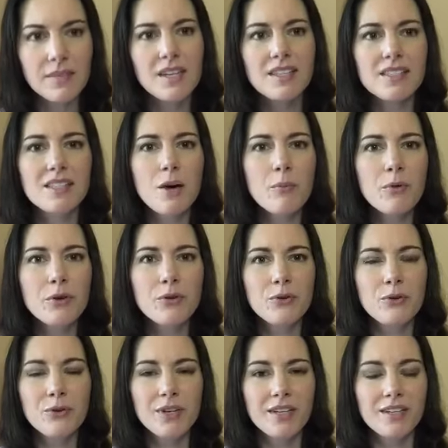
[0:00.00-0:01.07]
Someone who
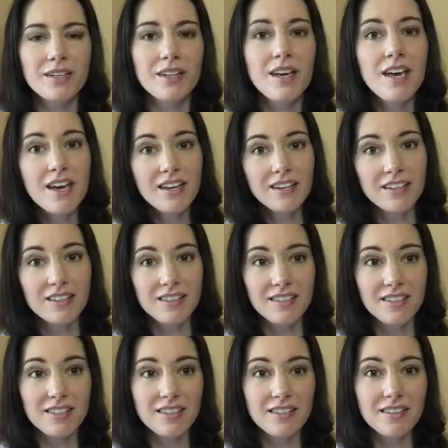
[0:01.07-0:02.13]
can
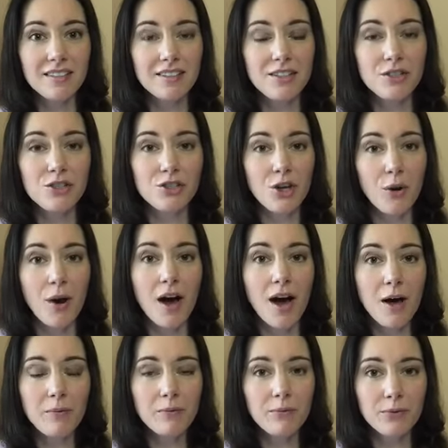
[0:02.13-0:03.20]
consistently show
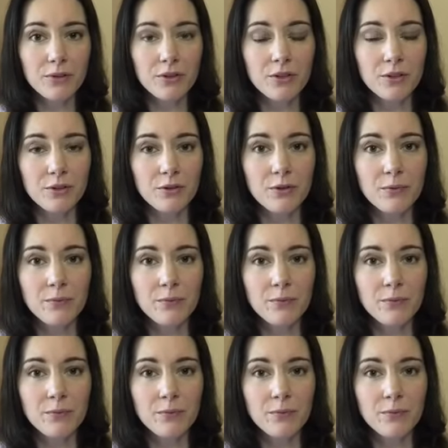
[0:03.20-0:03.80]
up for you